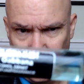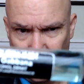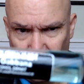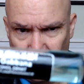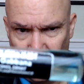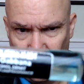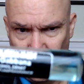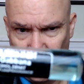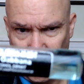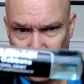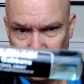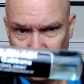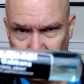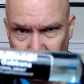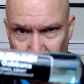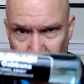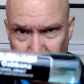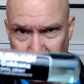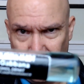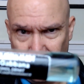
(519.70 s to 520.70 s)

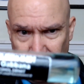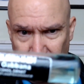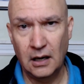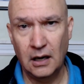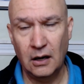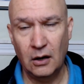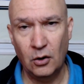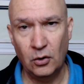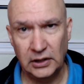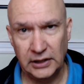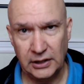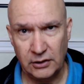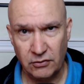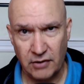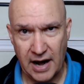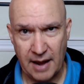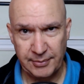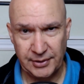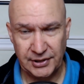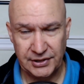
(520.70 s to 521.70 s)
Gentleman. Holy
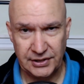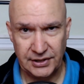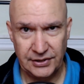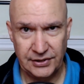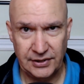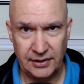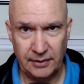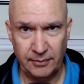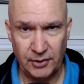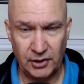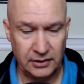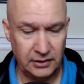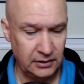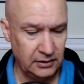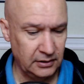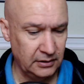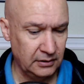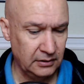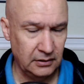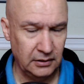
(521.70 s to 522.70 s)
crap, this is similar.
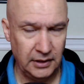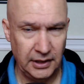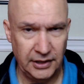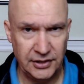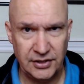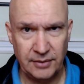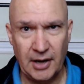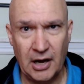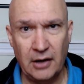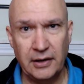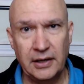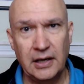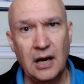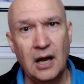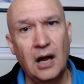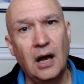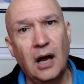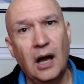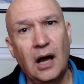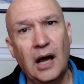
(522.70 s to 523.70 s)
It's about,
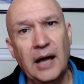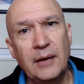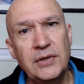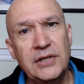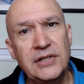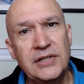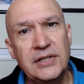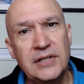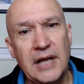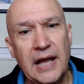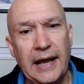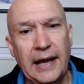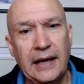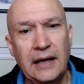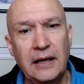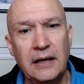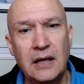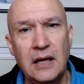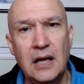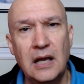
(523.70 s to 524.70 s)
I would
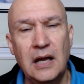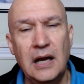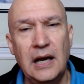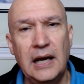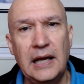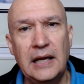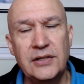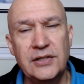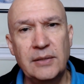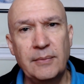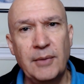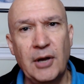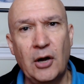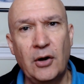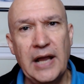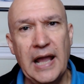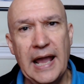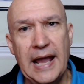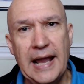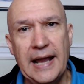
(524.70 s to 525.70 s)
say, it's
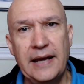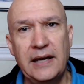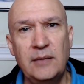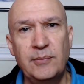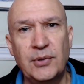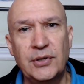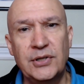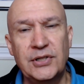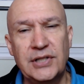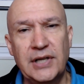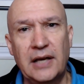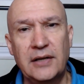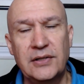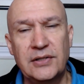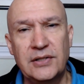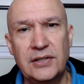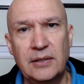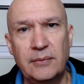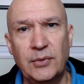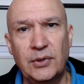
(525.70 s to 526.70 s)
about 80%
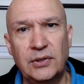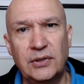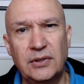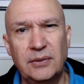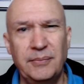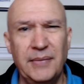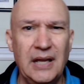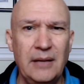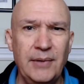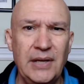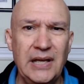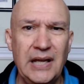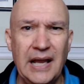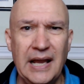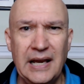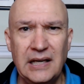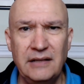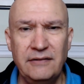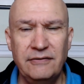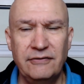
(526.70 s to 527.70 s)
similar, maybe
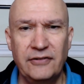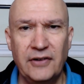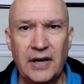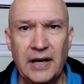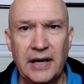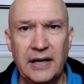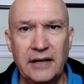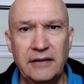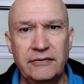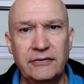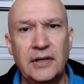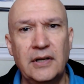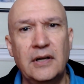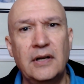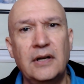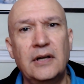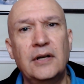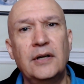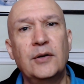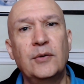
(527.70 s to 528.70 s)
85,
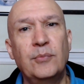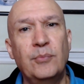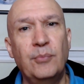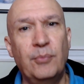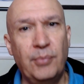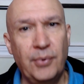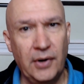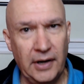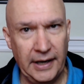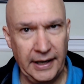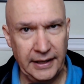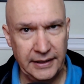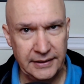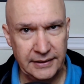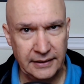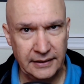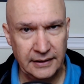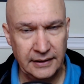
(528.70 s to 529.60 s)
but